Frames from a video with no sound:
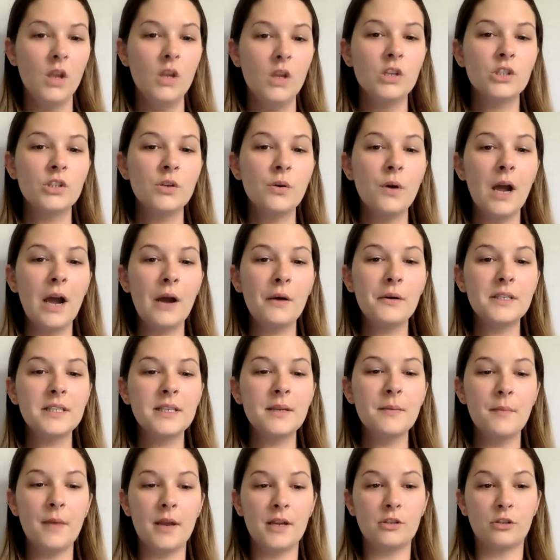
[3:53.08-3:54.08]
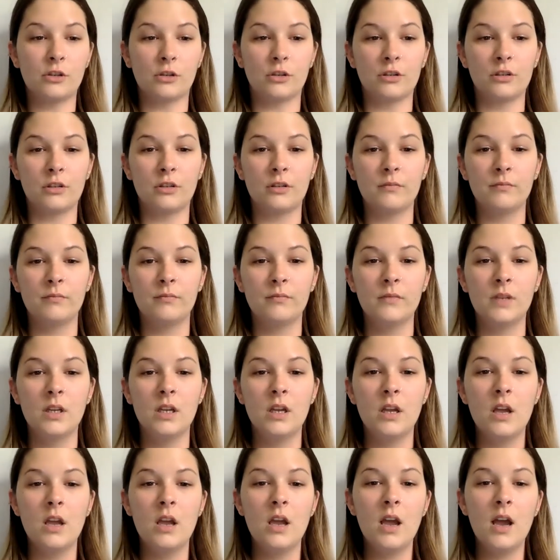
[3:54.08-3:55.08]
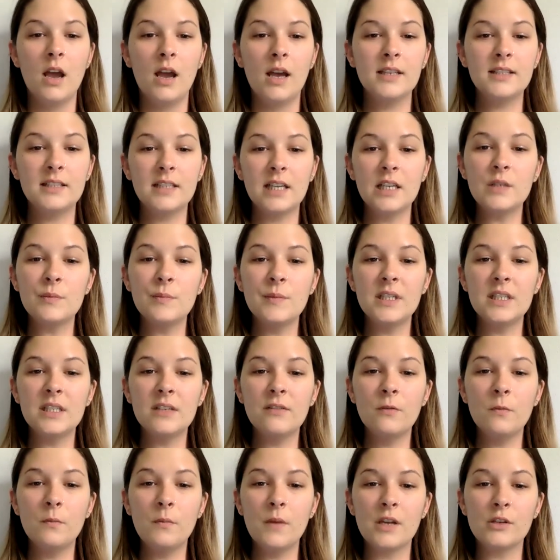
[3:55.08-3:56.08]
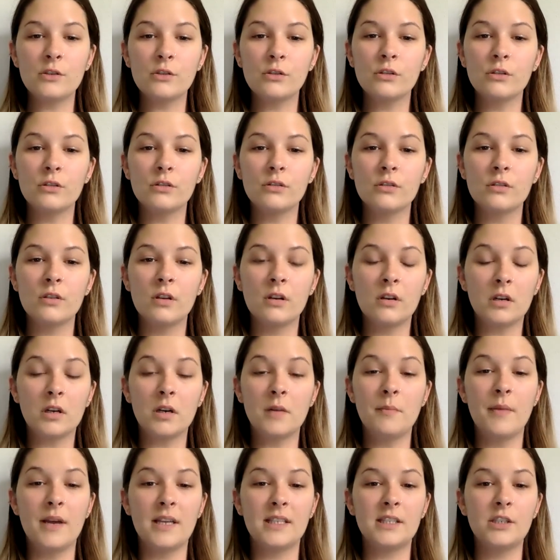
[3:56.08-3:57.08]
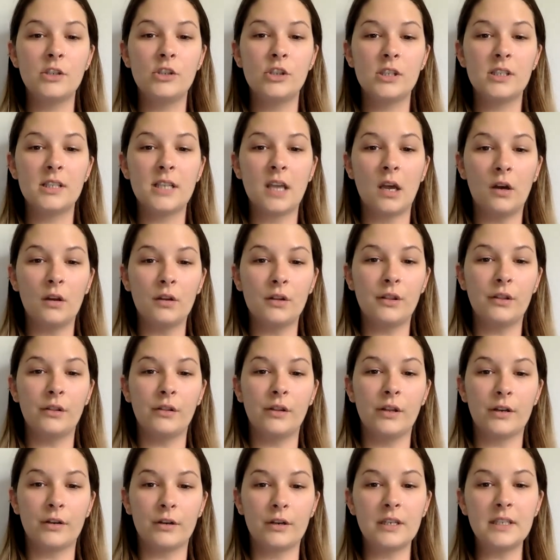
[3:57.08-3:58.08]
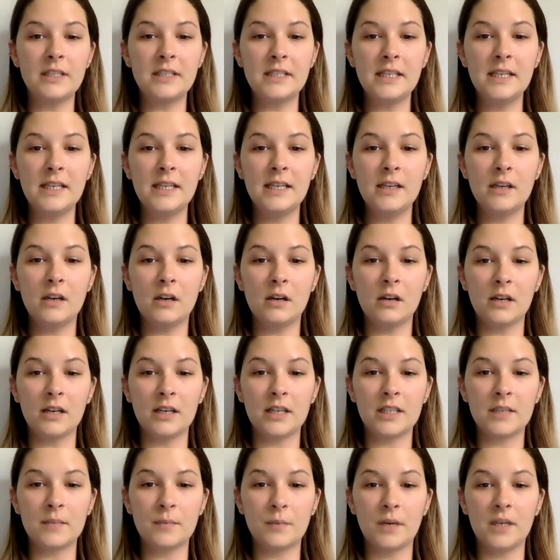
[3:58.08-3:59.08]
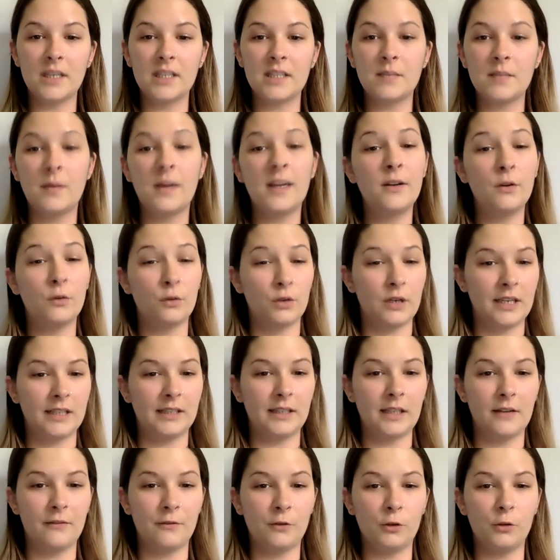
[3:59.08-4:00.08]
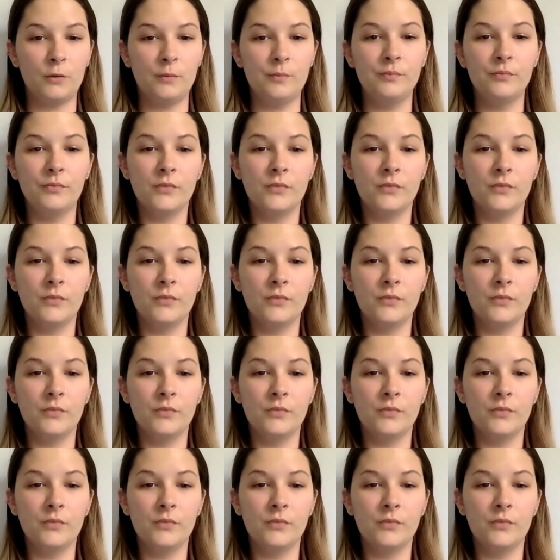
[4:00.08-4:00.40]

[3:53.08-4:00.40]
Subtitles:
So how is it measured? Assessments of a measure or a message's health literacy are expressed by grade level.